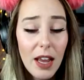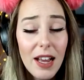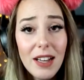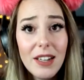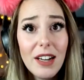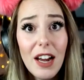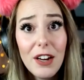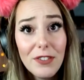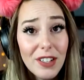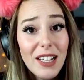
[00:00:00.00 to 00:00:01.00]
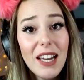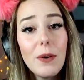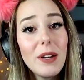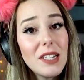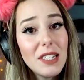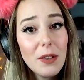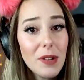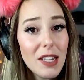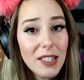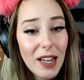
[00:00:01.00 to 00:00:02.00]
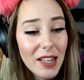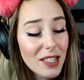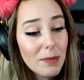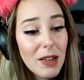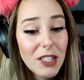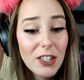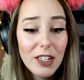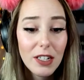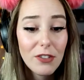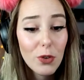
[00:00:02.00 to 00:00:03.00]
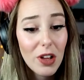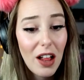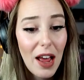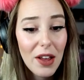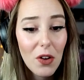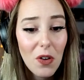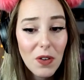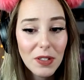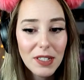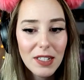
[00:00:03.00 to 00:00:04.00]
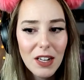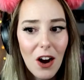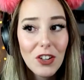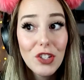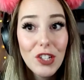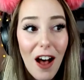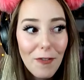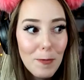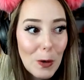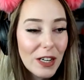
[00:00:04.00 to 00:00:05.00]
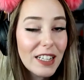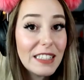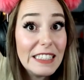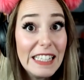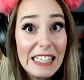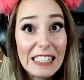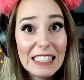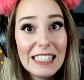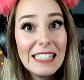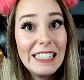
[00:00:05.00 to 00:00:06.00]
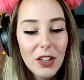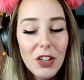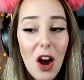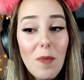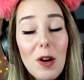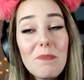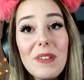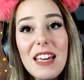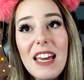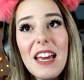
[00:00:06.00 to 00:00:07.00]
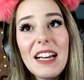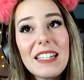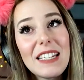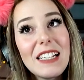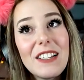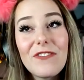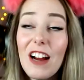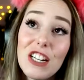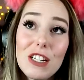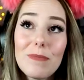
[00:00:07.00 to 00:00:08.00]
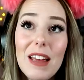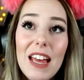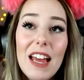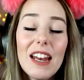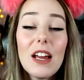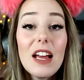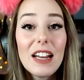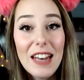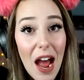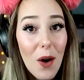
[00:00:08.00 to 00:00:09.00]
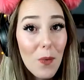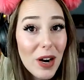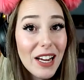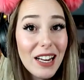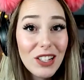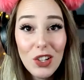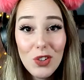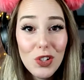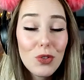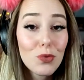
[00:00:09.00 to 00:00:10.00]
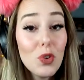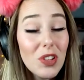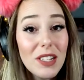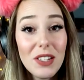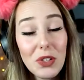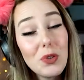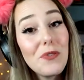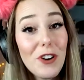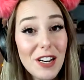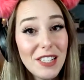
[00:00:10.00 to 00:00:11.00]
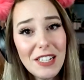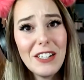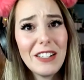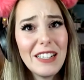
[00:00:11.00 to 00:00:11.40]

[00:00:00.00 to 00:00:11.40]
And I really can't wait to see what the second semester here at Royale High holds. Our sophomore year. No more being a silly freshman. Now we're getting closer to ruling the school for our senior